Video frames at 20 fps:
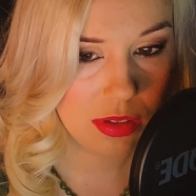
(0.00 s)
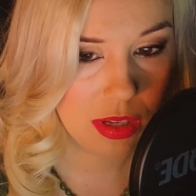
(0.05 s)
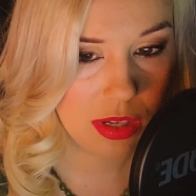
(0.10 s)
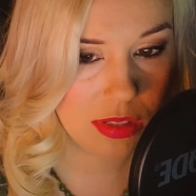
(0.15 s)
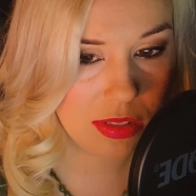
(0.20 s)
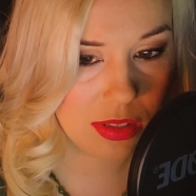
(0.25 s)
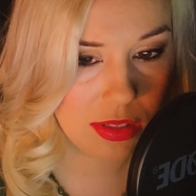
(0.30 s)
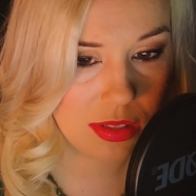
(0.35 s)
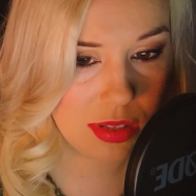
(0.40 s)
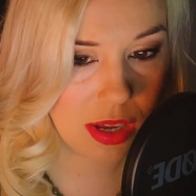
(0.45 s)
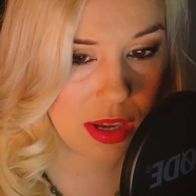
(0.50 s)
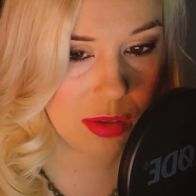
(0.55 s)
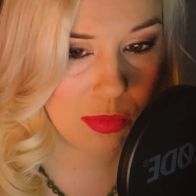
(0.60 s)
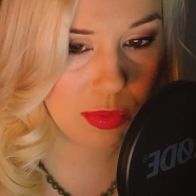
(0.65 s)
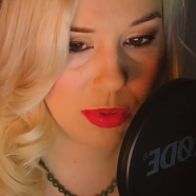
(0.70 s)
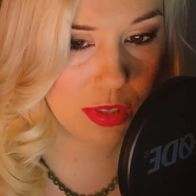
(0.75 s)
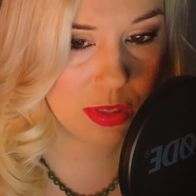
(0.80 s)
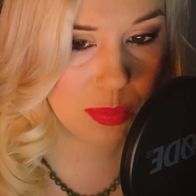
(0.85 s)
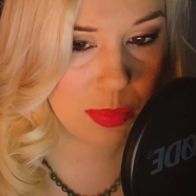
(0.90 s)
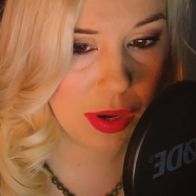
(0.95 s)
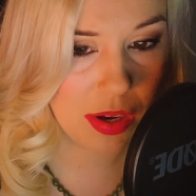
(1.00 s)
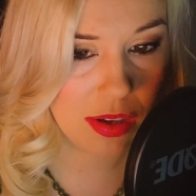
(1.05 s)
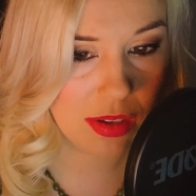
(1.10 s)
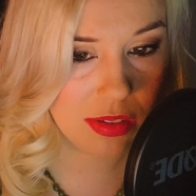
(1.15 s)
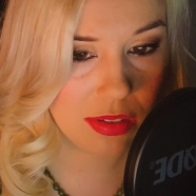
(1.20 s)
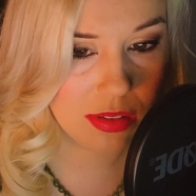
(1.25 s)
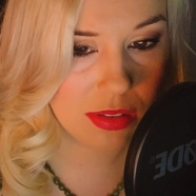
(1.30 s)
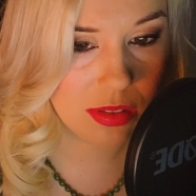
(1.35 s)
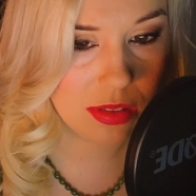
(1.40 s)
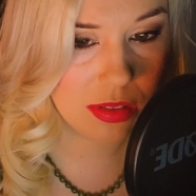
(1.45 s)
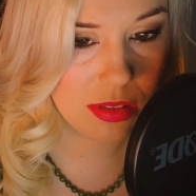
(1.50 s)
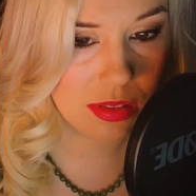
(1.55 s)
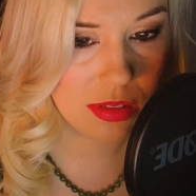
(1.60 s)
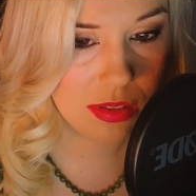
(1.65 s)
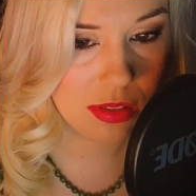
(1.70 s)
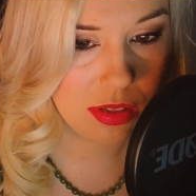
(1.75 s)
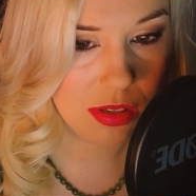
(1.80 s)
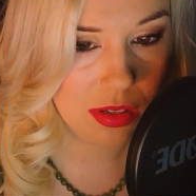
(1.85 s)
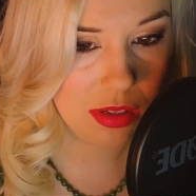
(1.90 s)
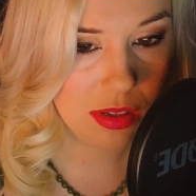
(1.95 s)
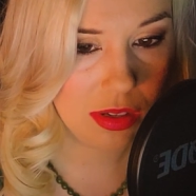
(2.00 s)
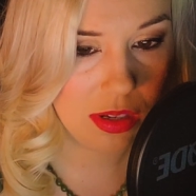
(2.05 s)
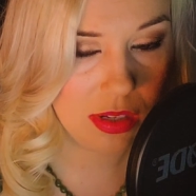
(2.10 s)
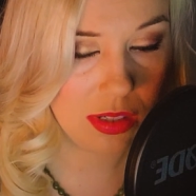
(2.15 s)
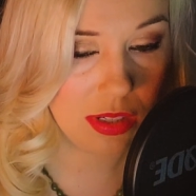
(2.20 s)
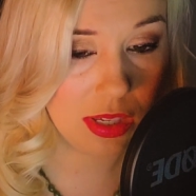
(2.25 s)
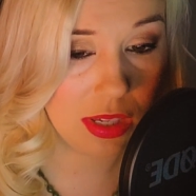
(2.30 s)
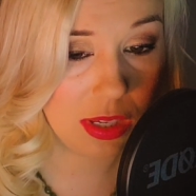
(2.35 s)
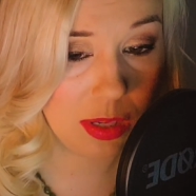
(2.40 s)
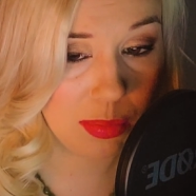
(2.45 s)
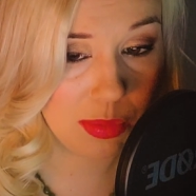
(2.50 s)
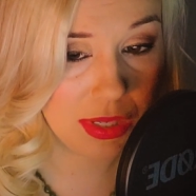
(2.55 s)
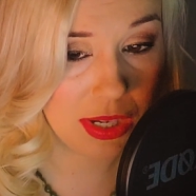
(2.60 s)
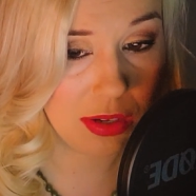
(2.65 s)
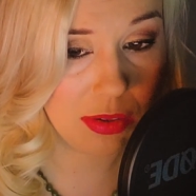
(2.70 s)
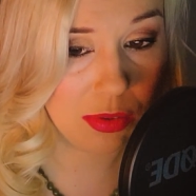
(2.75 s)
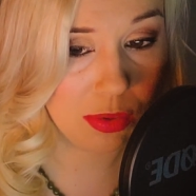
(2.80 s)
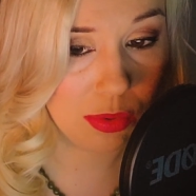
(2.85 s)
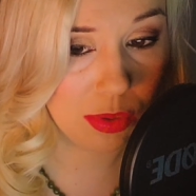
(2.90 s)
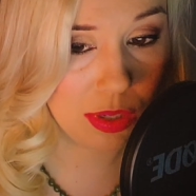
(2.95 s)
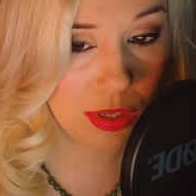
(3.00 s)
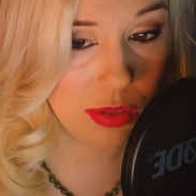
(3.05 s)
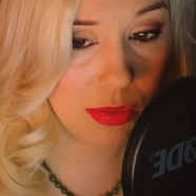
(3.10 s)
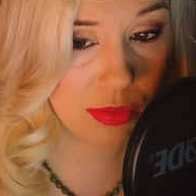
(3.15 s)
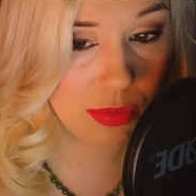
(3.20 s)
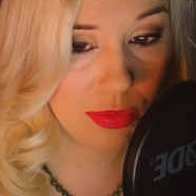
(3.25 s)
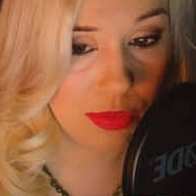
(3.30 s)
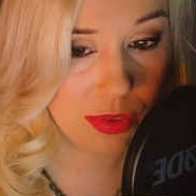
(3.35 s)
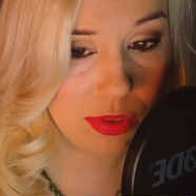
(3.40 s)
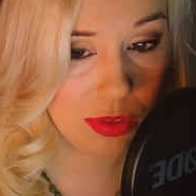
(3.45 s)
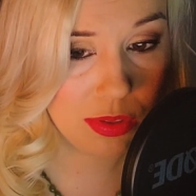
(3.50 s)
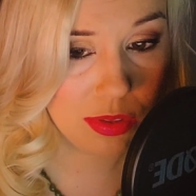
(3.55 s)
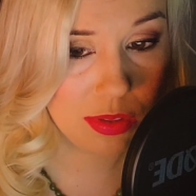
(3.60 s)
as a sad response, and to keep down grief,